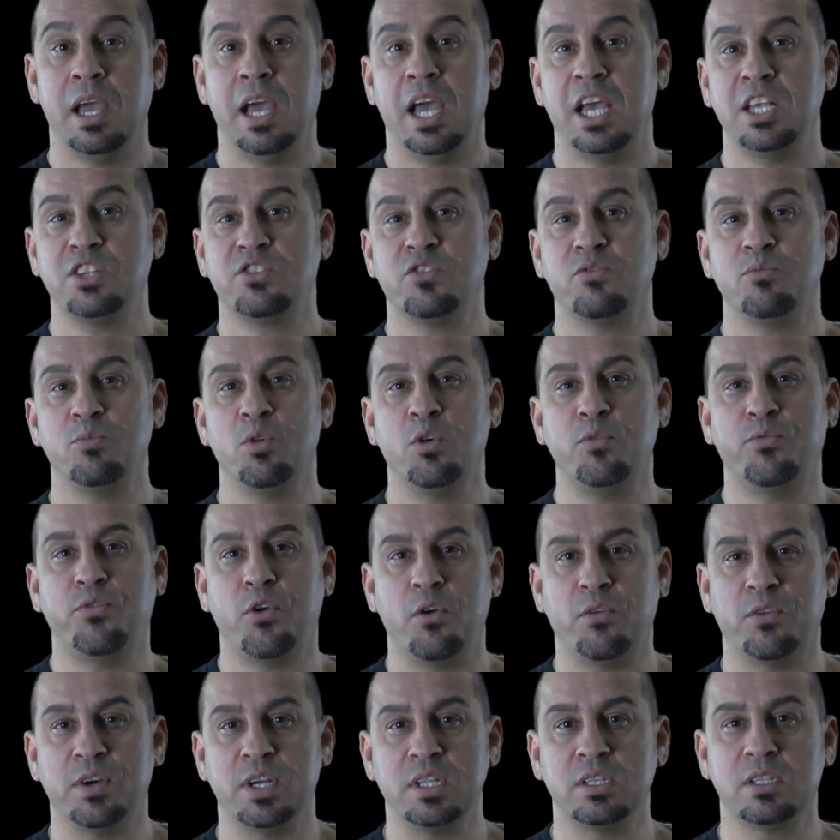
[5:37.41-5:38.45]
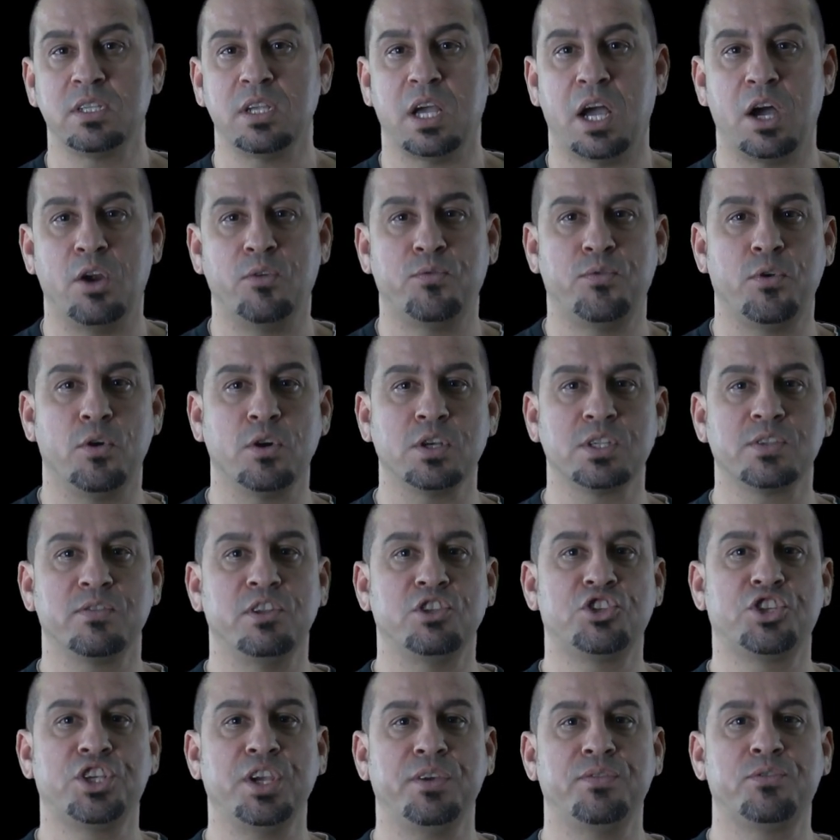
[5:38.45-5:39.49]
As we move forward, our focus will
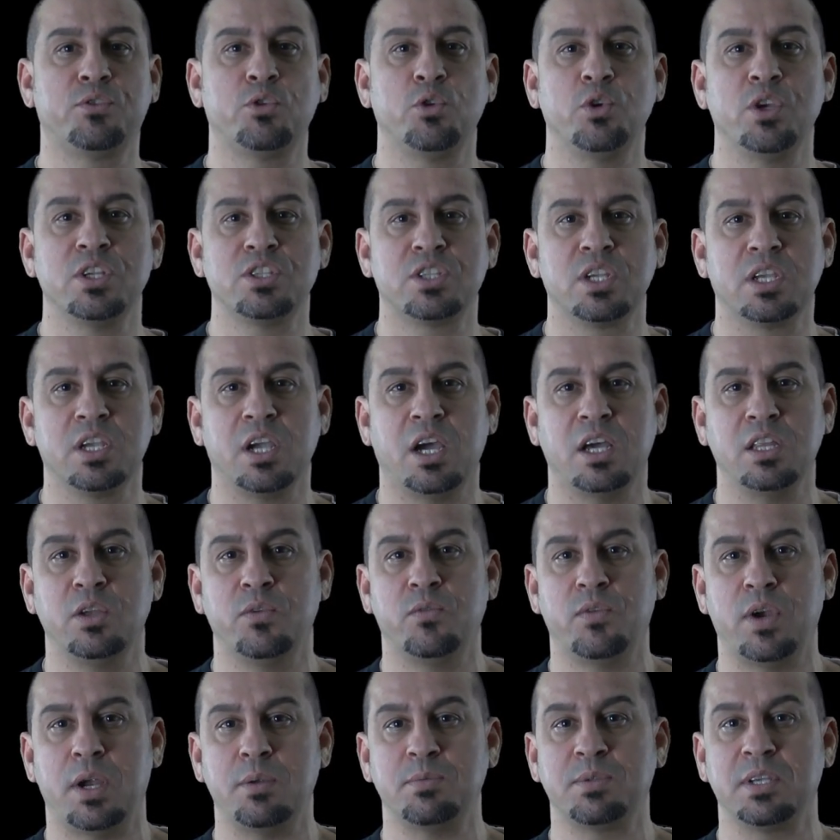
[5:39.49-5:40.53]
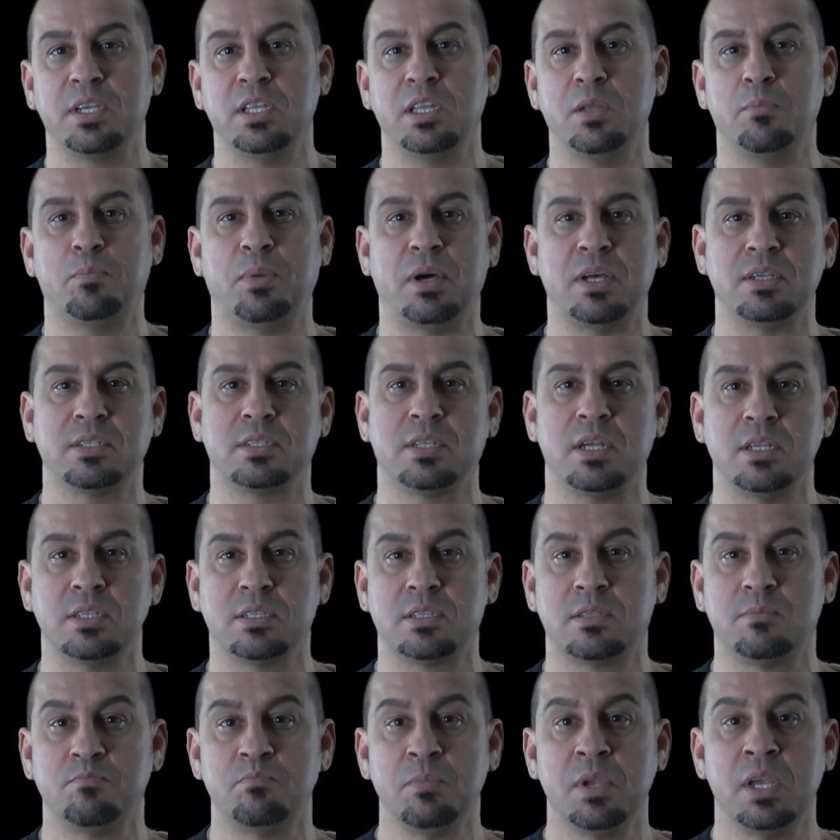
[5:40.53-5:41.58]
shift to using other verbs in the past
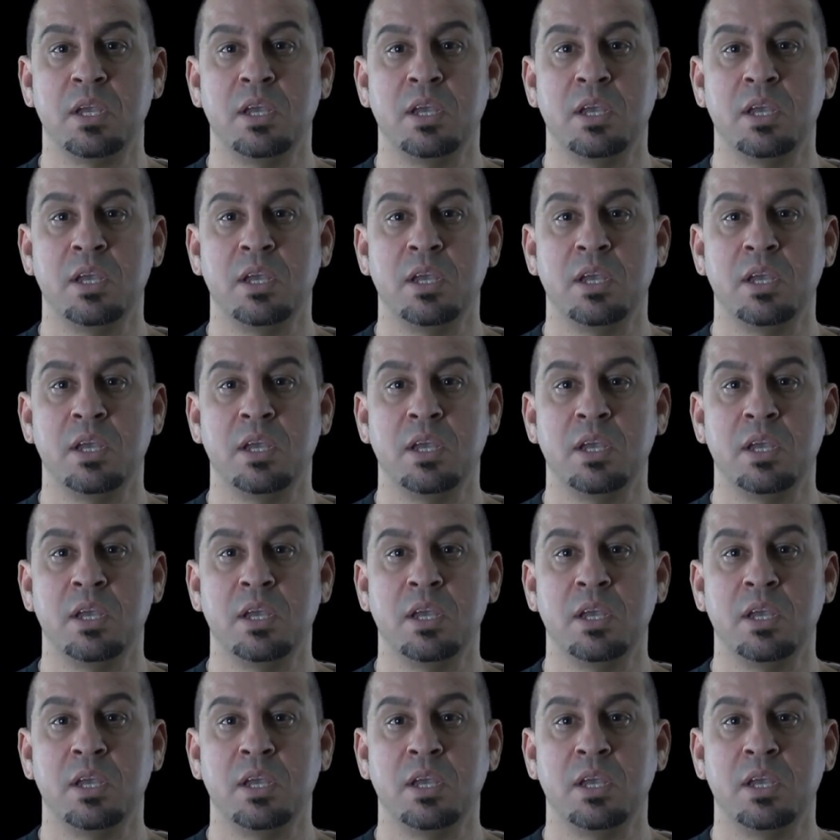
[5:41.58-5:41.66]
tense.